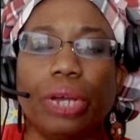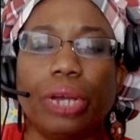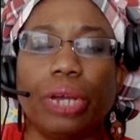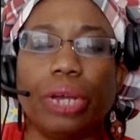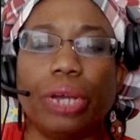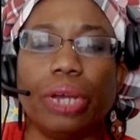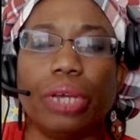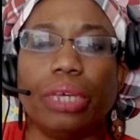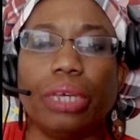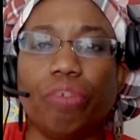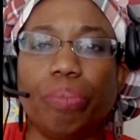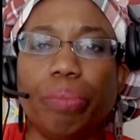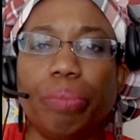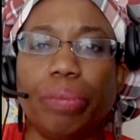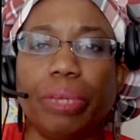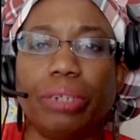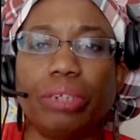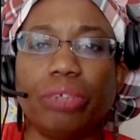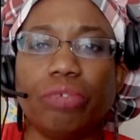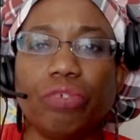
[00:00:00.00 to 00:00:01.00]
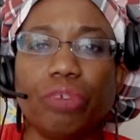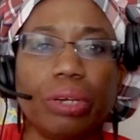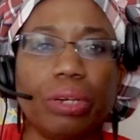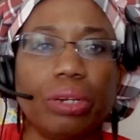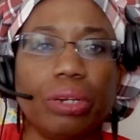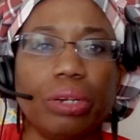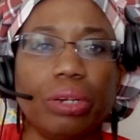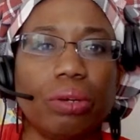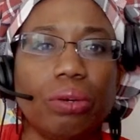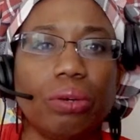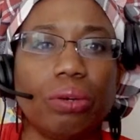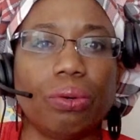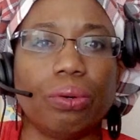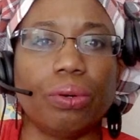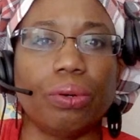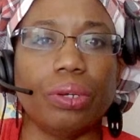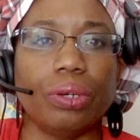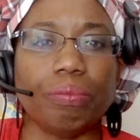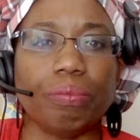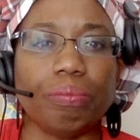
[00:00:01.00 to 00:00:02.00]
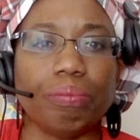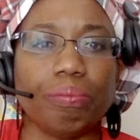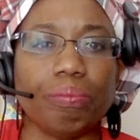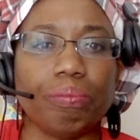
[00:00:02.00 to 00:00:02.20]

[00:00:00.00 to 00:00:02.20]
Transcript: I get the information from, canola oil.